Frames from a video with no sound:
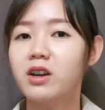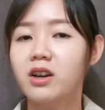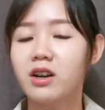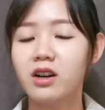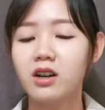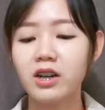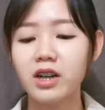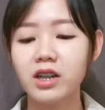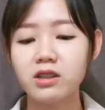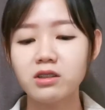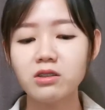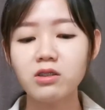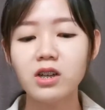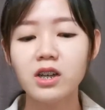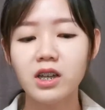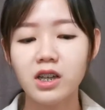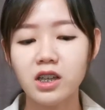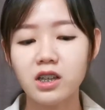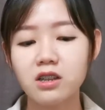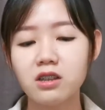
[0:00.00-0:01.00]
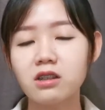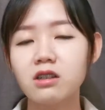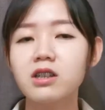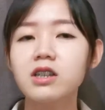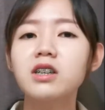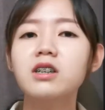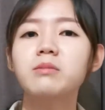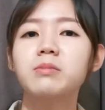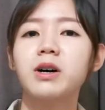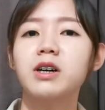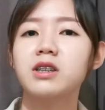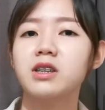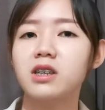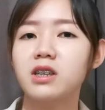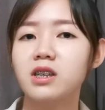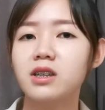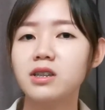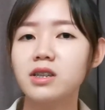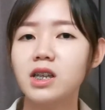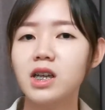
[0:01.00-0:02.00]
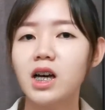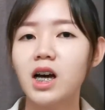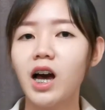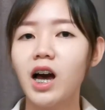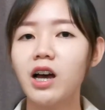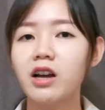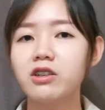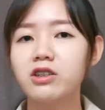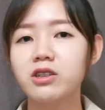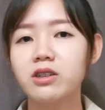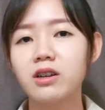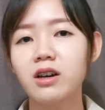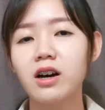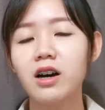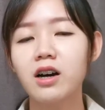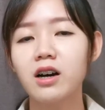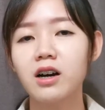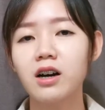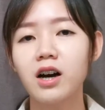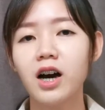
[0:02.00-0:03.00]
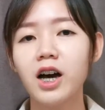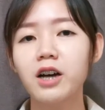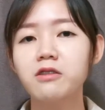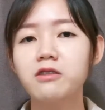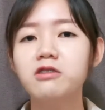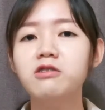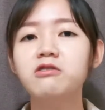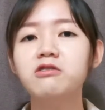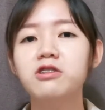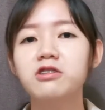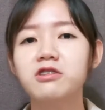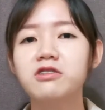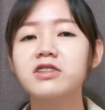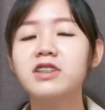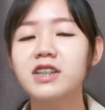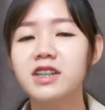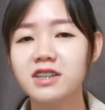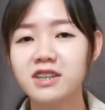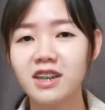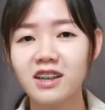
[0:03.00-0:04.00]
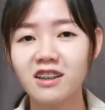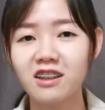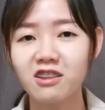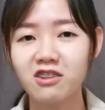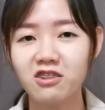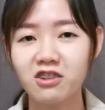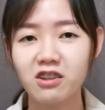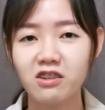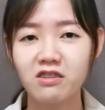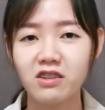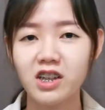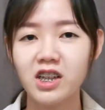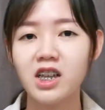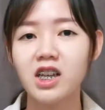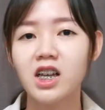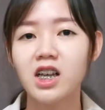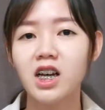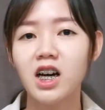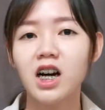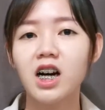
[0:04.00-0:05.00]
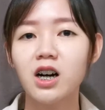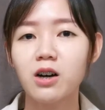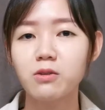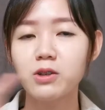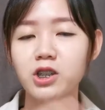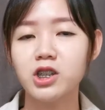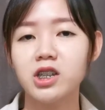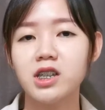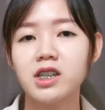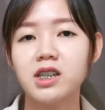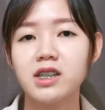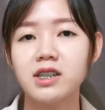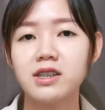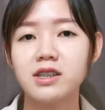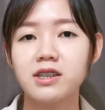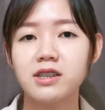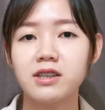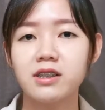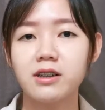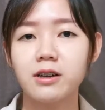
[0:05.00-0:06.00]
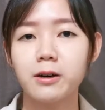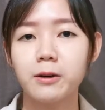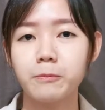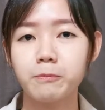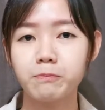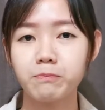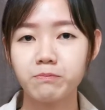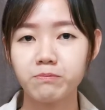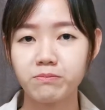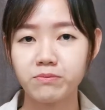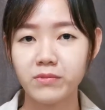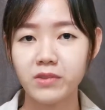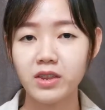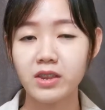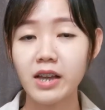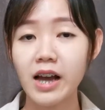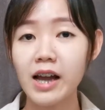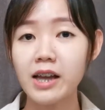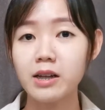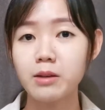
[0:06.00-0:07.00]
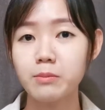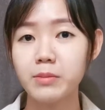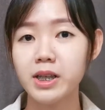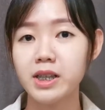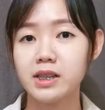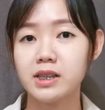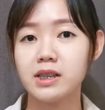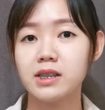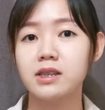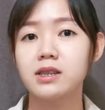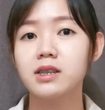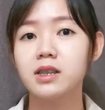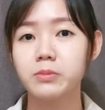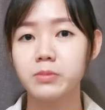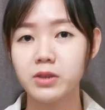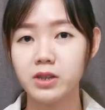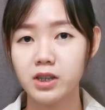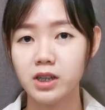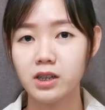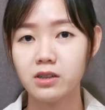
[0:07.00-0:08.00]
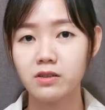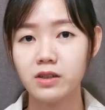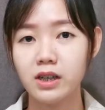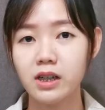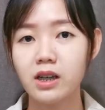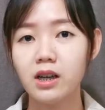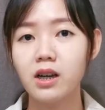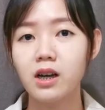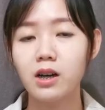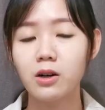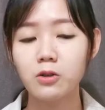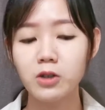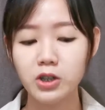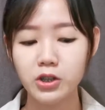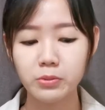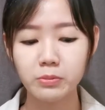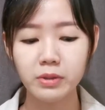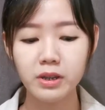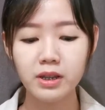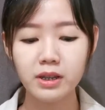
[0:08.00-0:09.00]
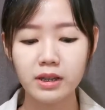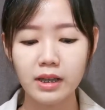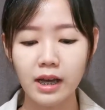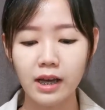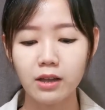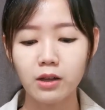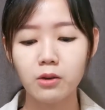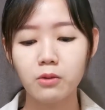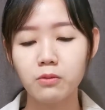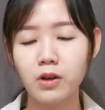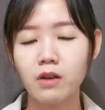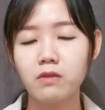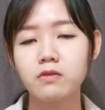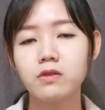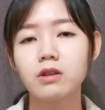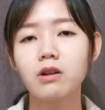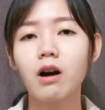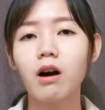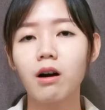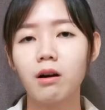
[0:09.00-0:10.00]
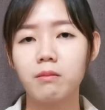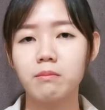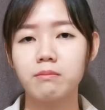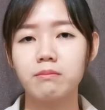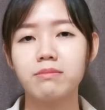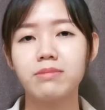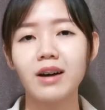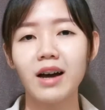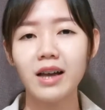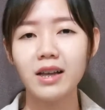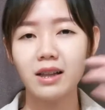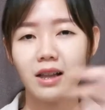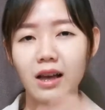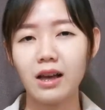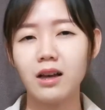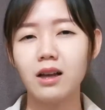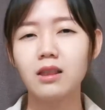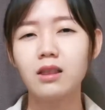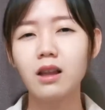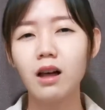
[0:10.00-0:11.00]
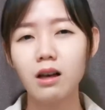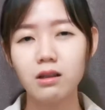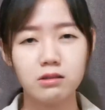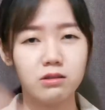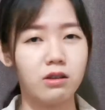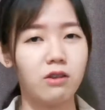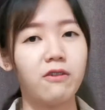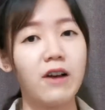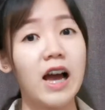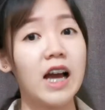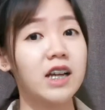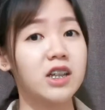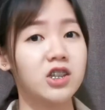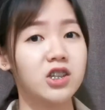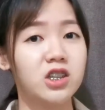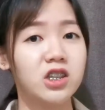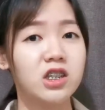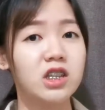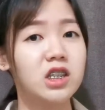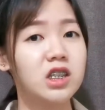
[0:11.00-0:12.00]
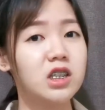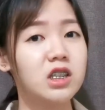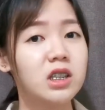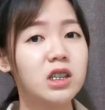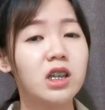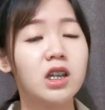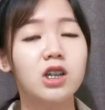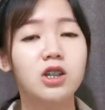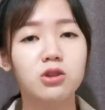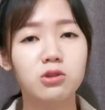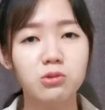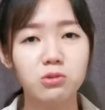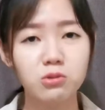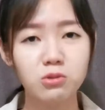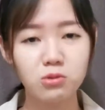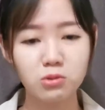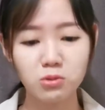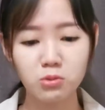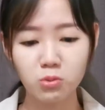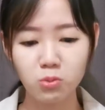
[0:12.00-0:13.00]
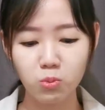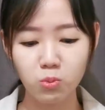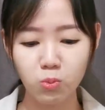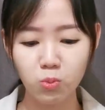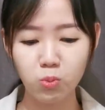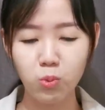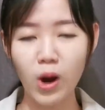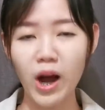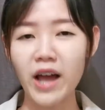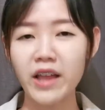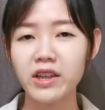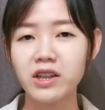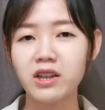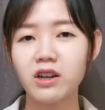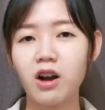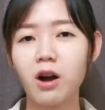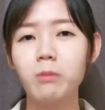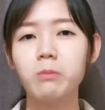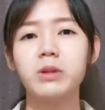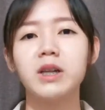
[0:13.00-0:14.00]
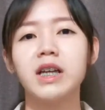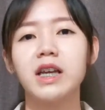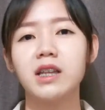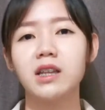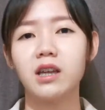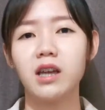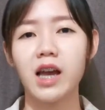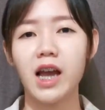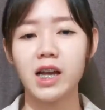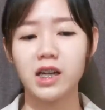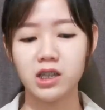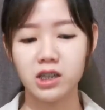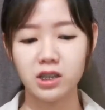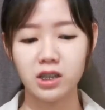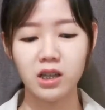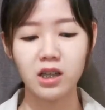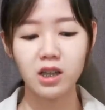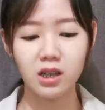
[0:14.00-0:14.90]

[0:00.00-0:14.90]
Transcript: Alright, so in talking about this, I'll introduce another theory, which is the dynamic system theory, which means that we have to combine like lots of actions to do one complicated action.